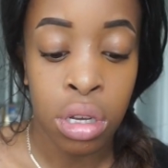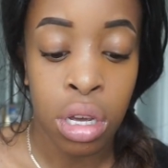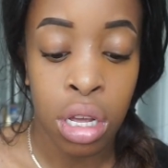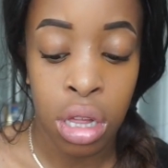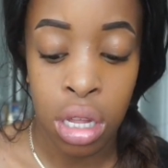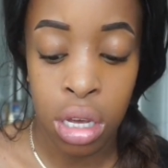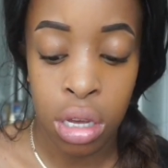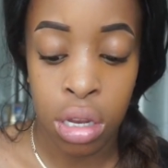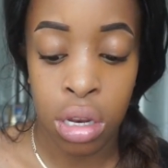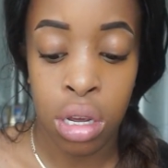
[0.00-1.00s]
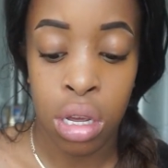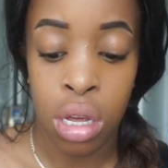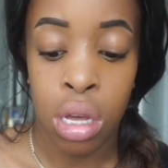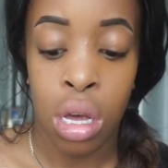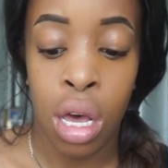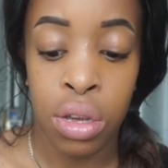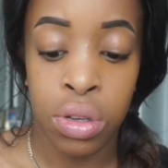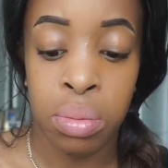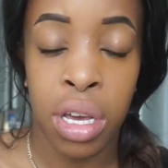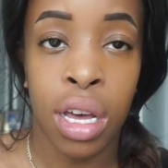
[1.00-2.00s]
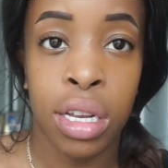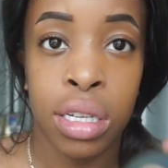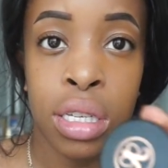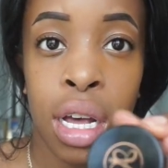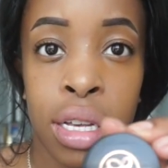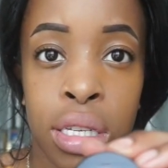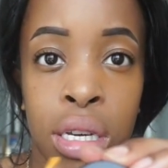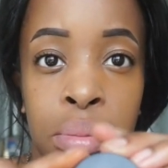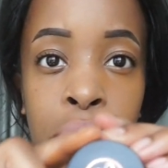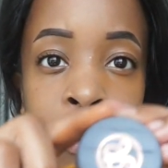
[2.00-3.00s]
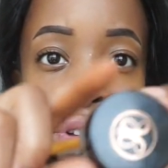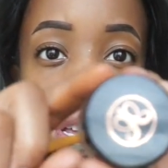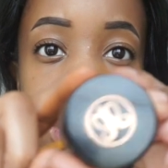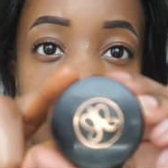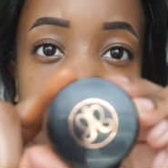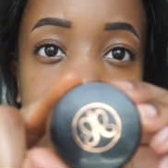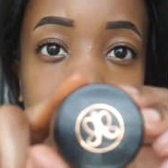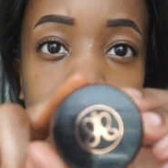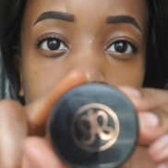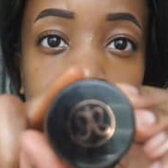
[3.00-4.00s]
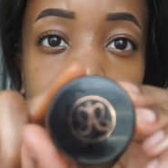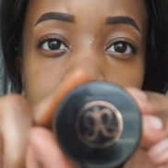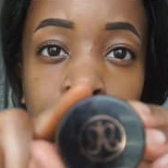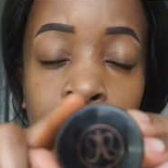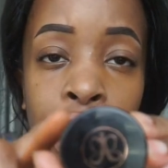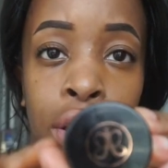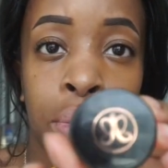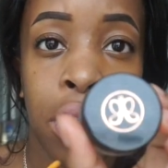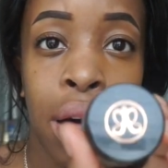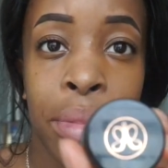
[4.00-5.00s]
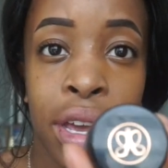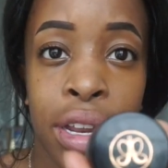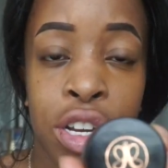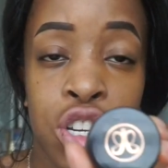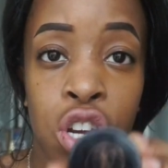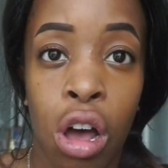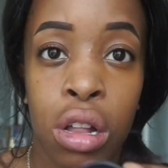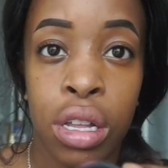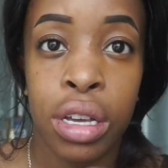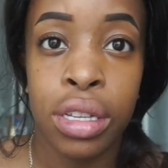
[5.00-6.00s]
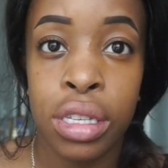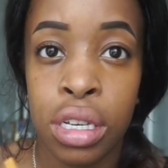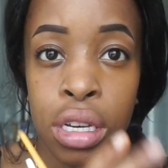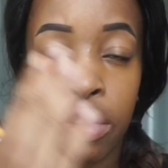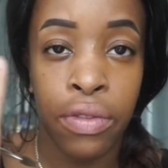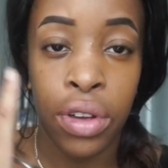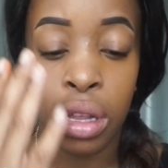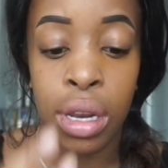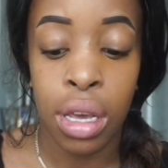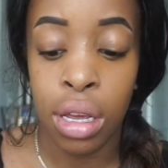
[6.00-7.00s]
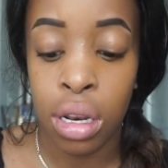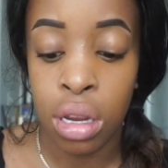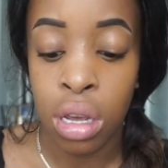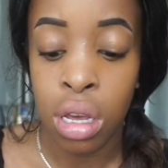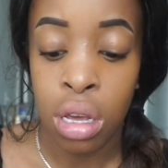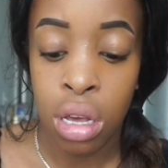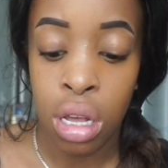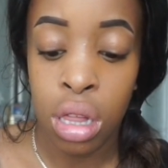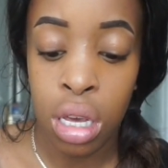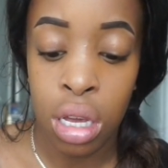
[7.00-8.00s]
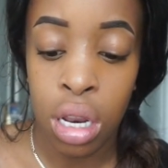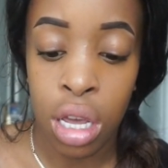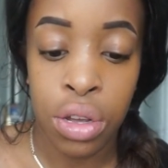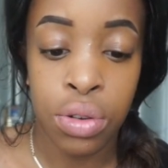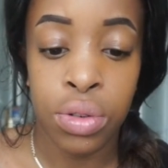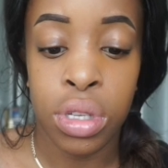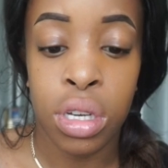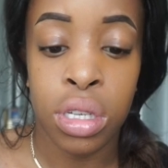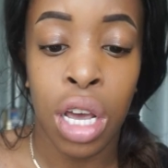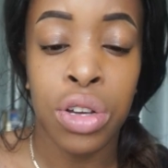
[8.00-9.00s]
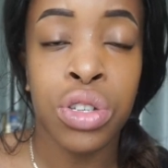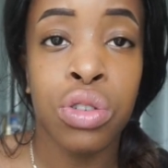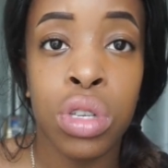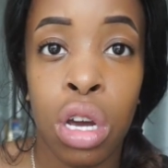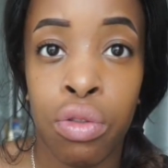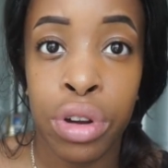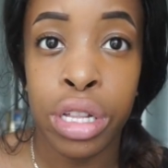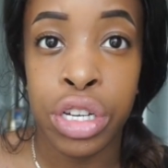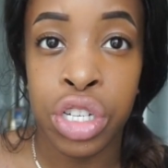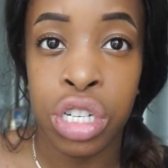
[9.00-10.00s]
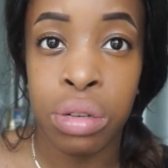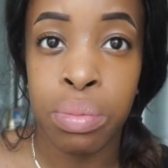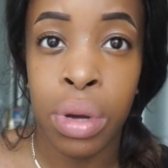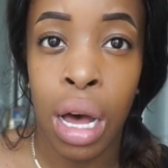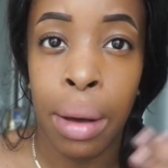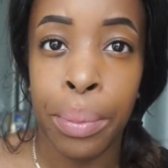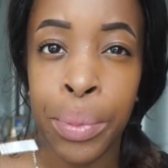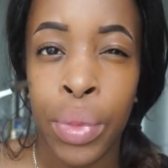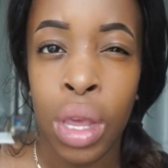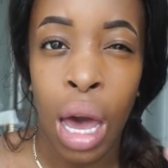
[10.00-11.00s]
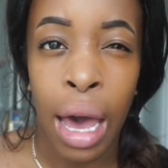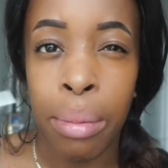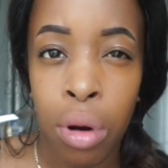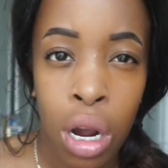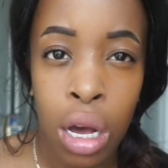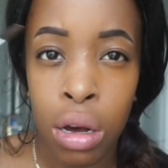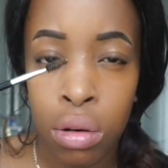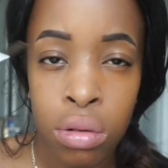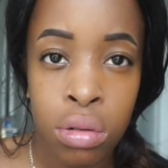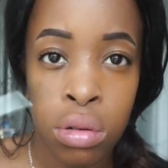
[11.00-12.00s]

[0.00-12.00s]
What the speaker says: And then I use my Anastasia Beverly Hills Dip Brow Pomade in Chocolate to fill it in. And then I use this. I used to use like a really cheap eyebrow